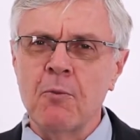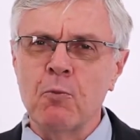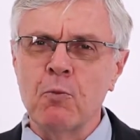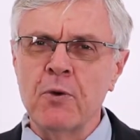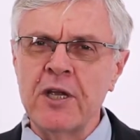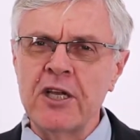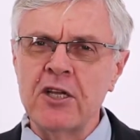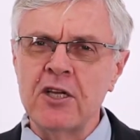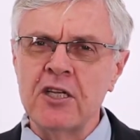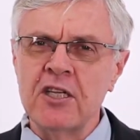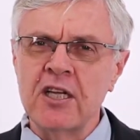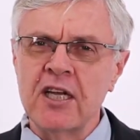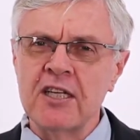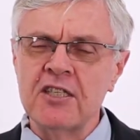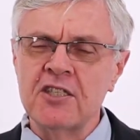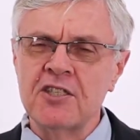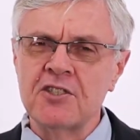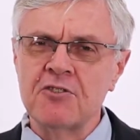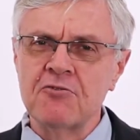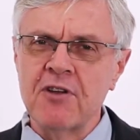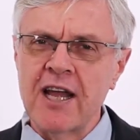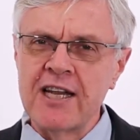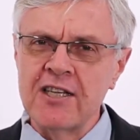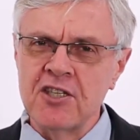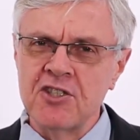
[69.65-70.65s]
We need a
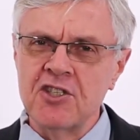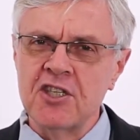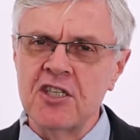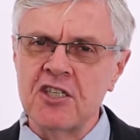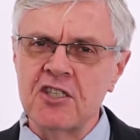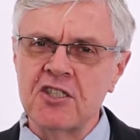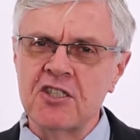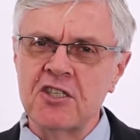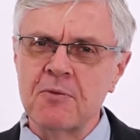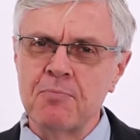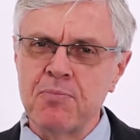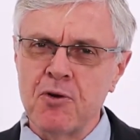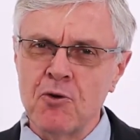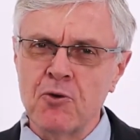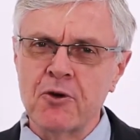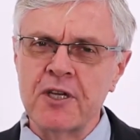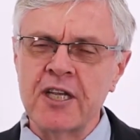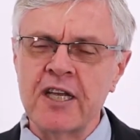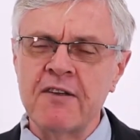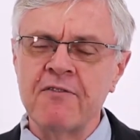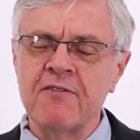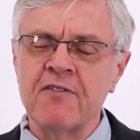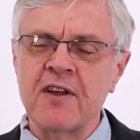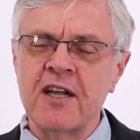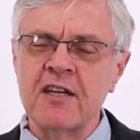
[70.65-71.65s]
strategy
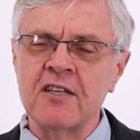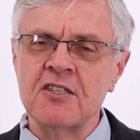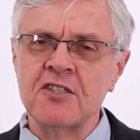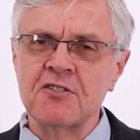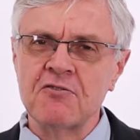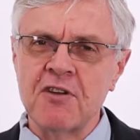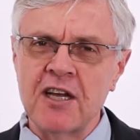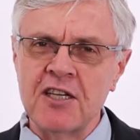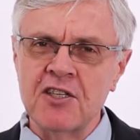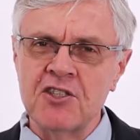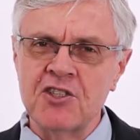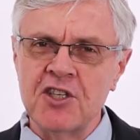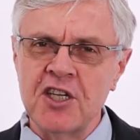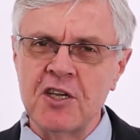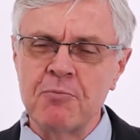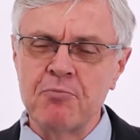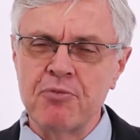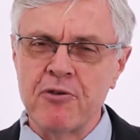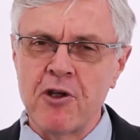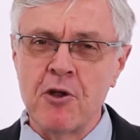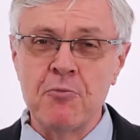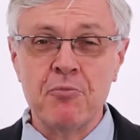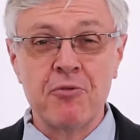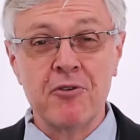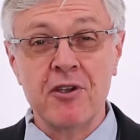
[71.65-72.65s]
supportive and a strategy
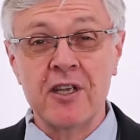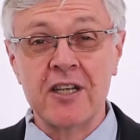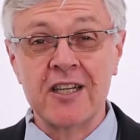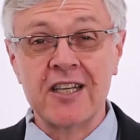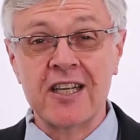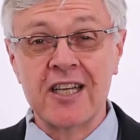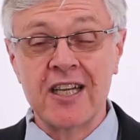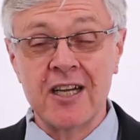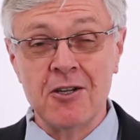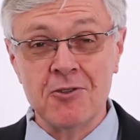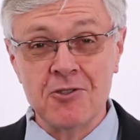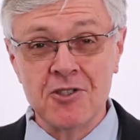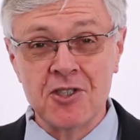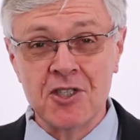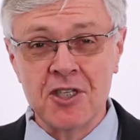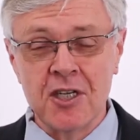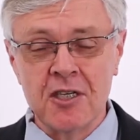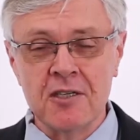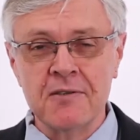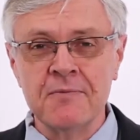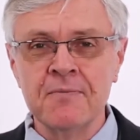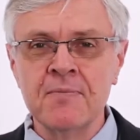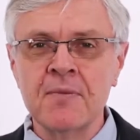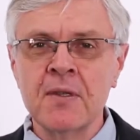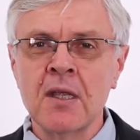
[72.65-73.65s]
appropriate
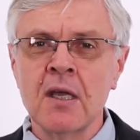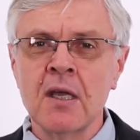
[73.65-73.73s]
culture.